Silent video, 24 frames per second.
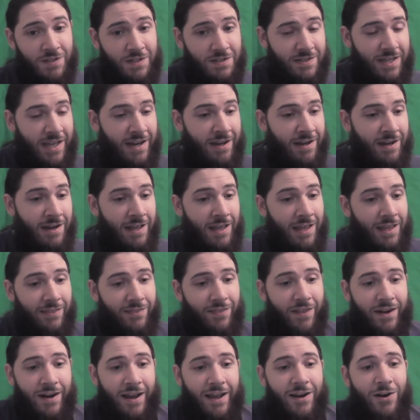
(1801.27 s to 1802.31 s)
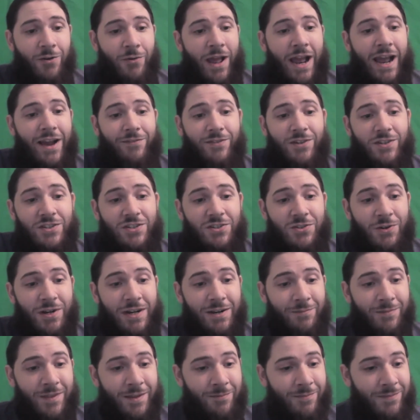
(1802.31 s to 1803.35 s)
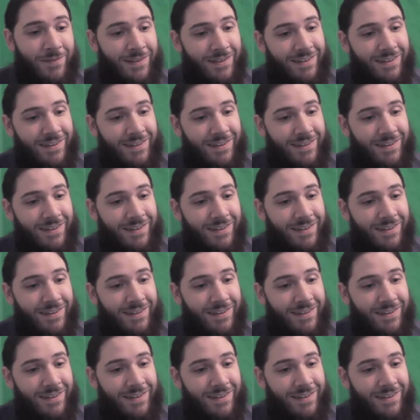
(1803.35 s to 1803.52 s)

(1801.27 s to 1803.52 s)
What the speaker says: because then I don't have to stream them.